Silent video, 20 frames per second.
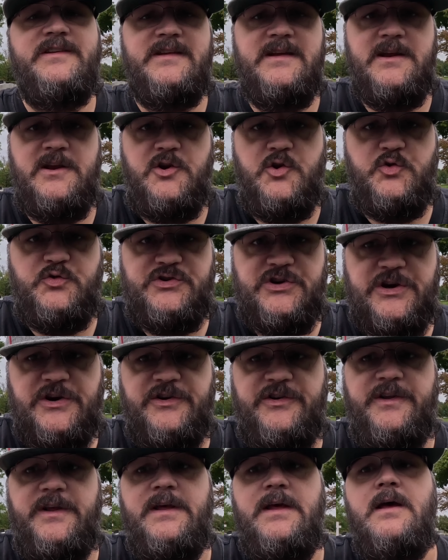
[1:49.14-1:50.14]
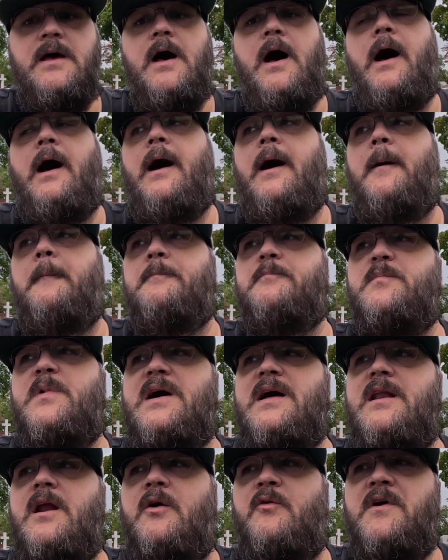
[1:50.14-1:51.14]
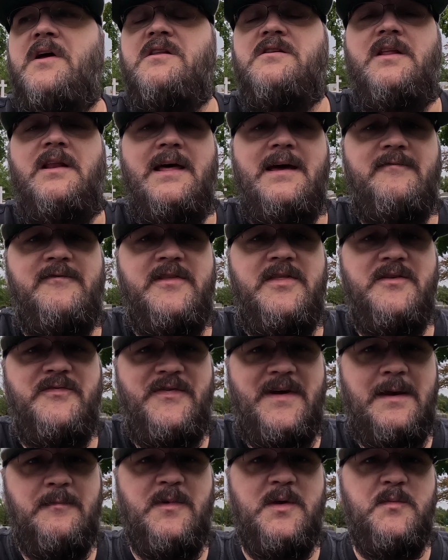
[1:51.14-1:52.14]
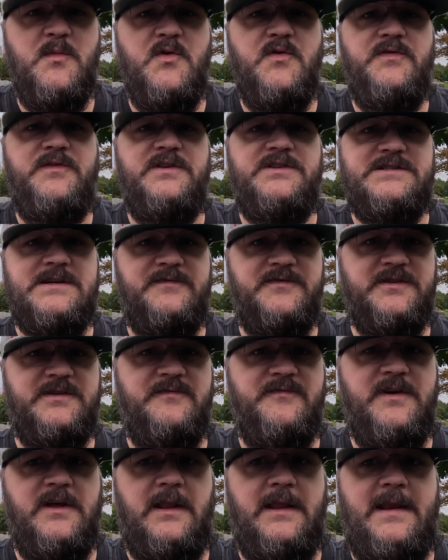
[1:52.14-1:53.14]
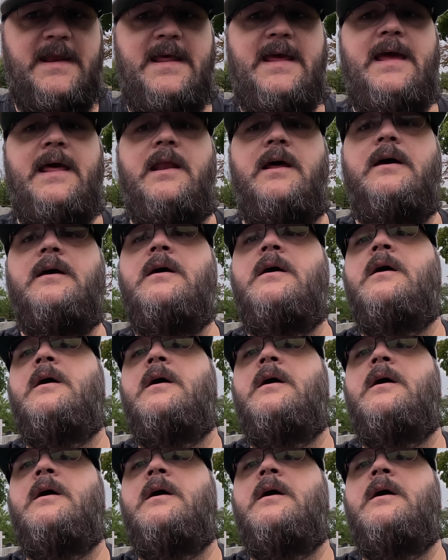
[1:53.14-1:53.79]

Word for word: City, New Jersey, um, but around 11, the family moved to Jeffersonville, Indiana,